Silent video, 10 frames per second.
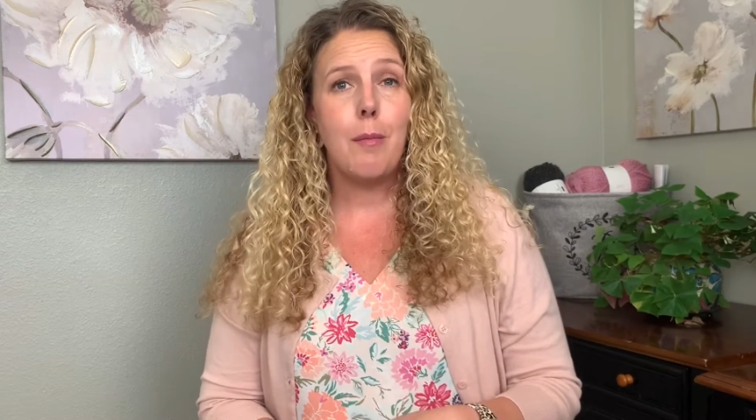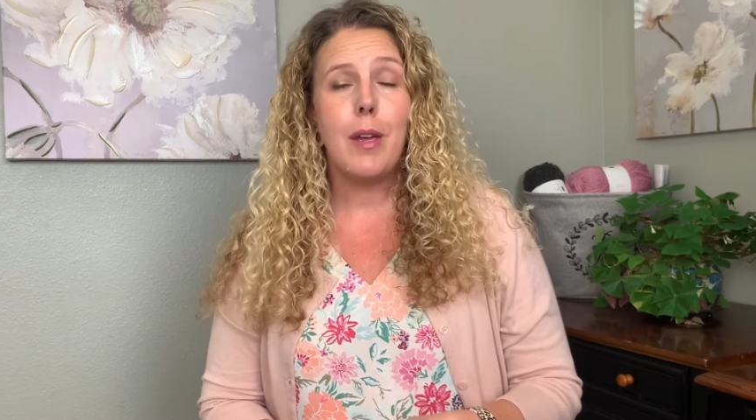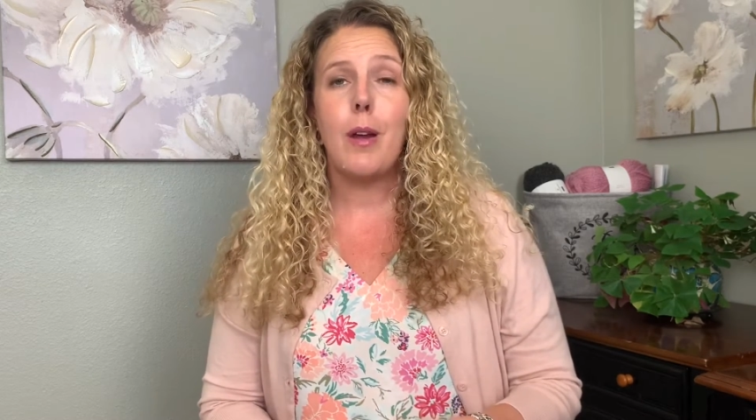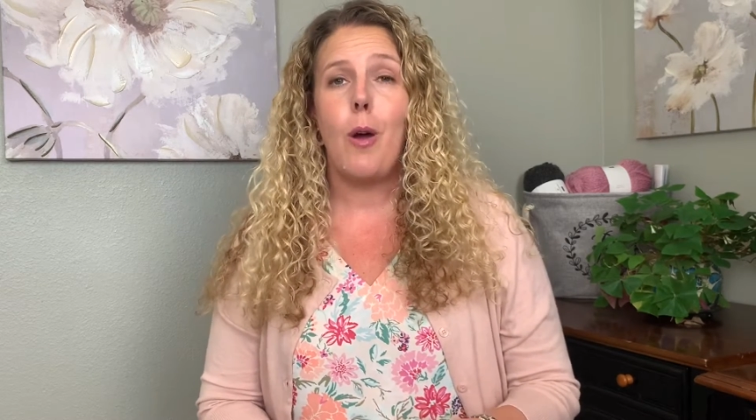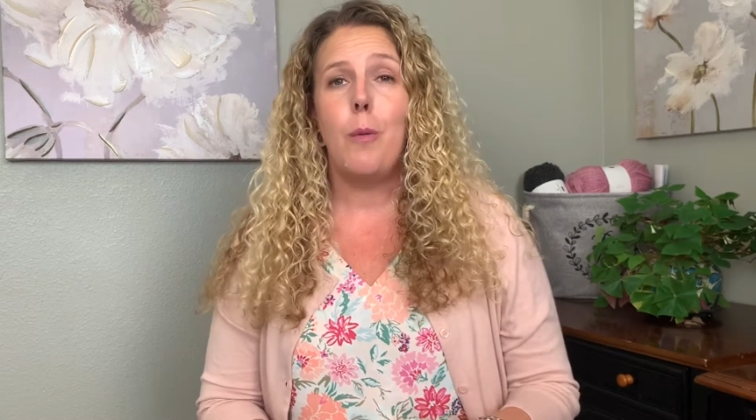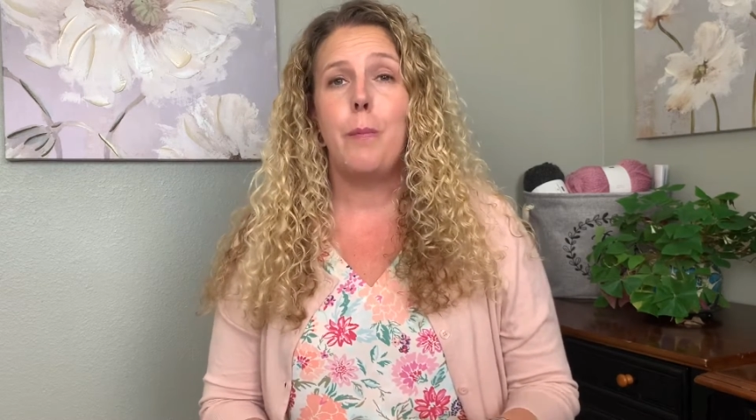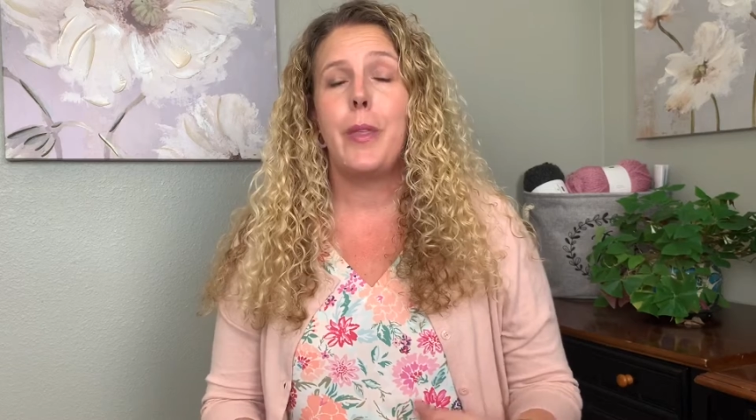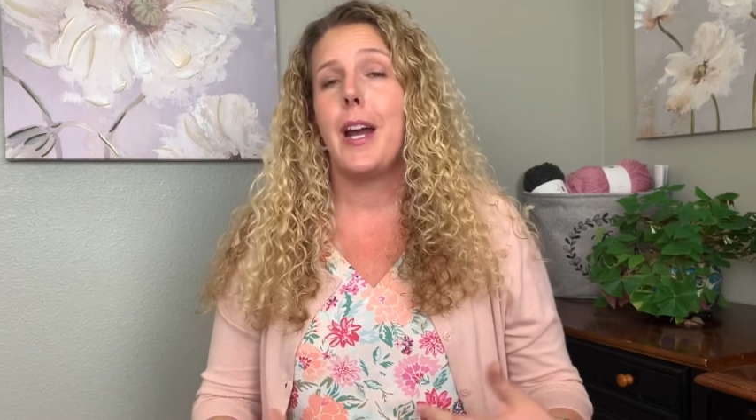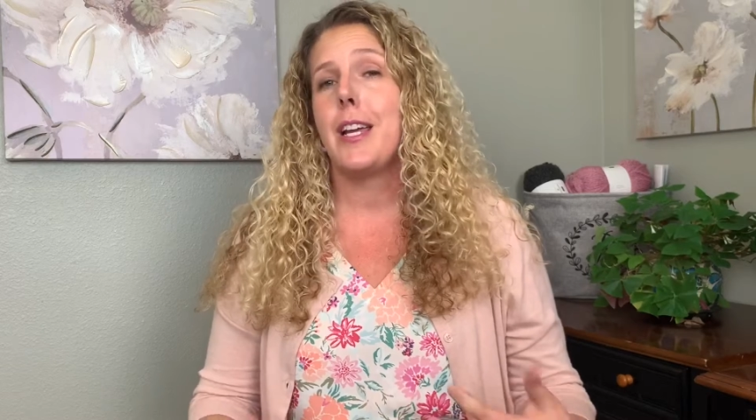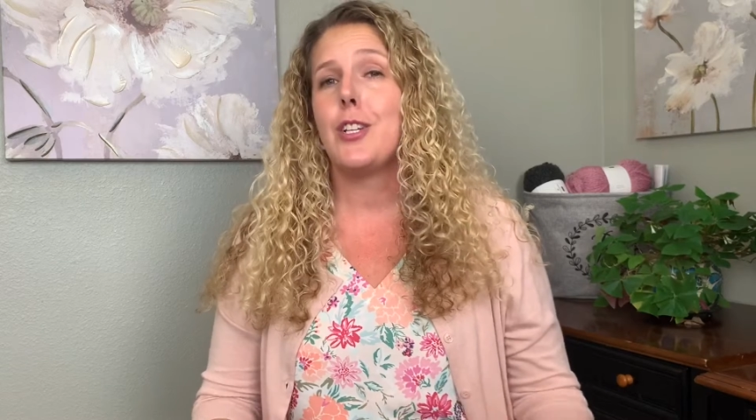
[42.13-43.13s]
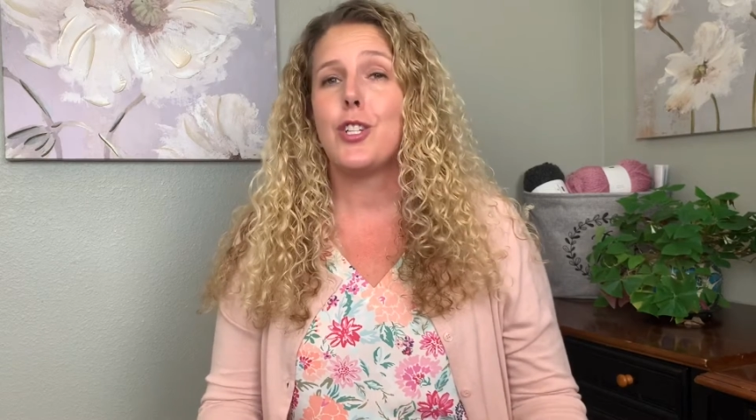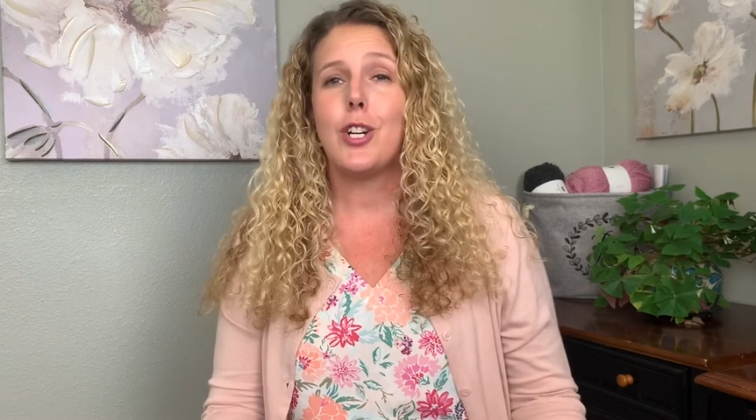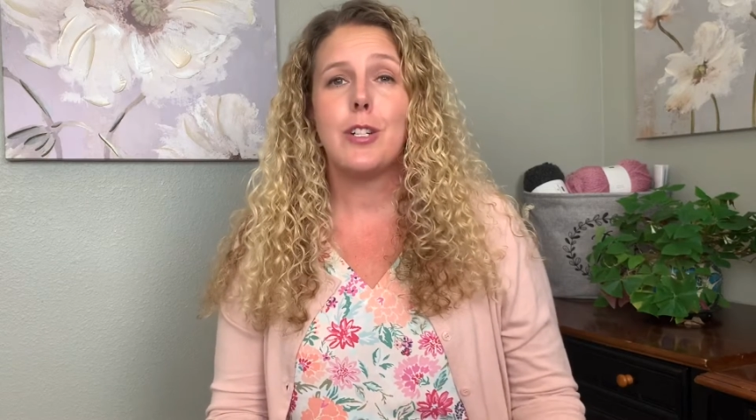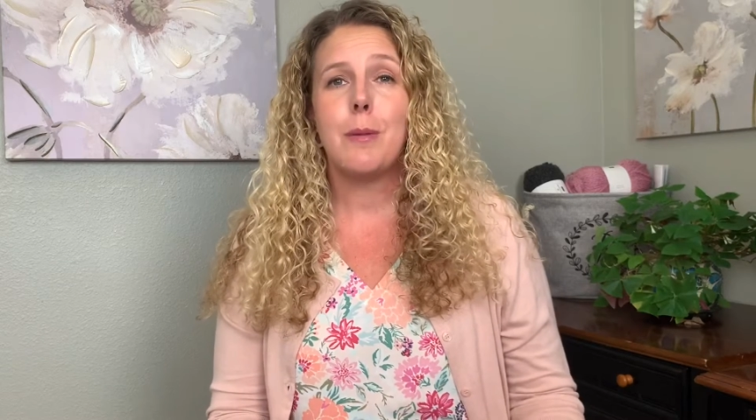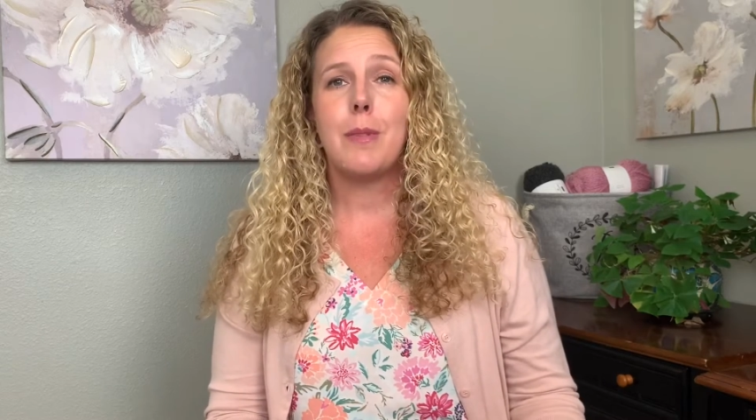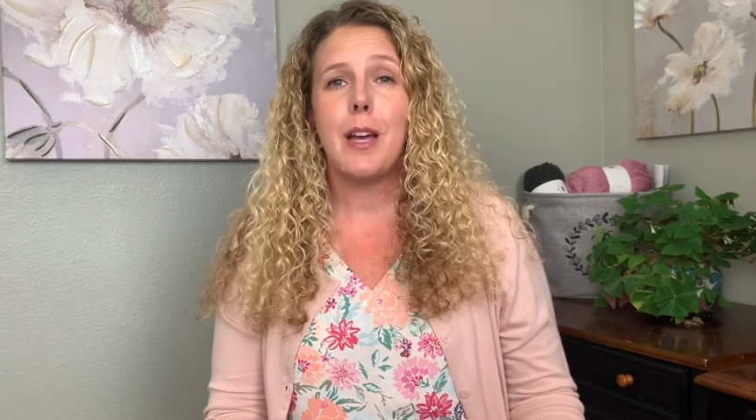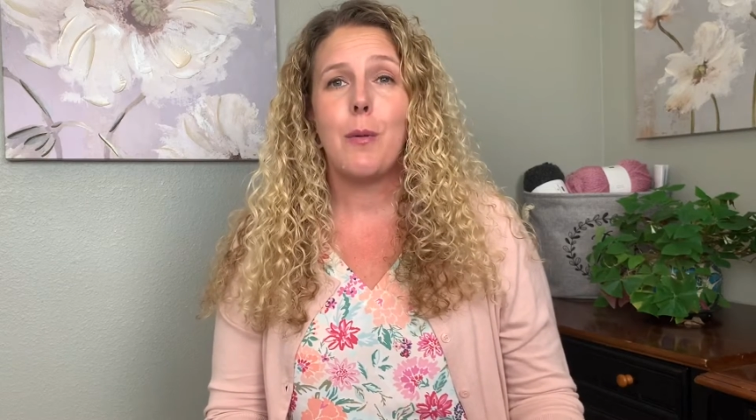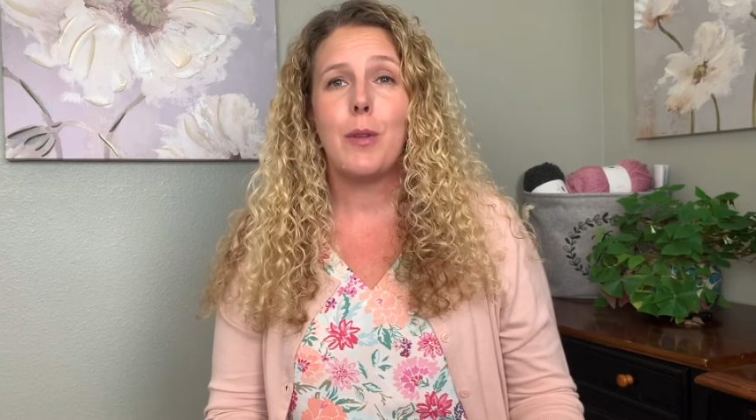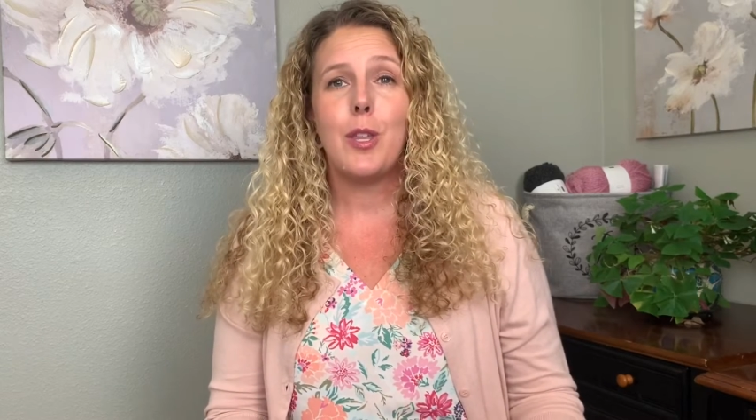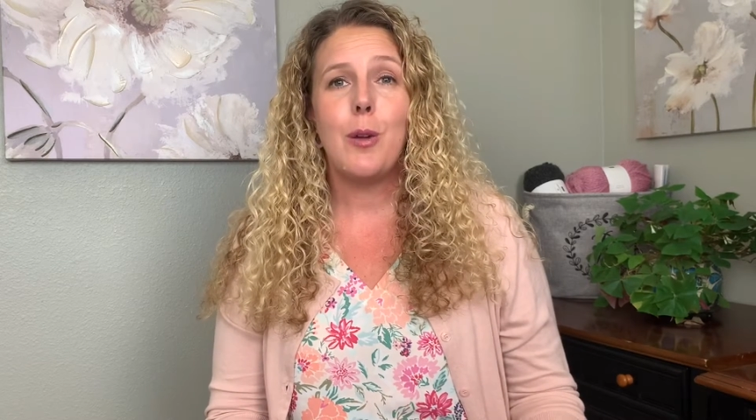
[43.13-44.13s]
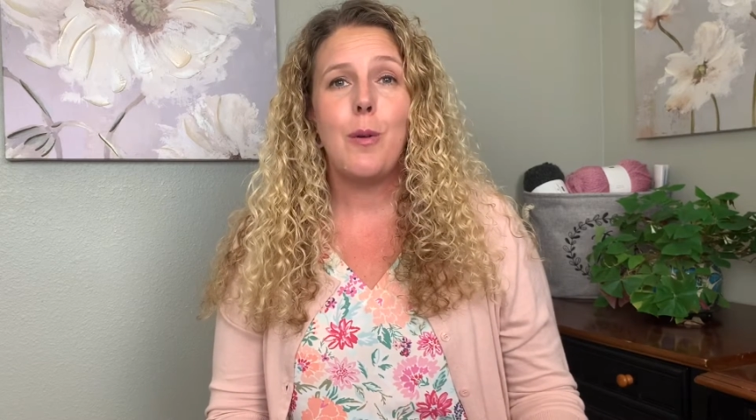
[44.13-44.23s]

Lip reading: and hope that I can share some of that with you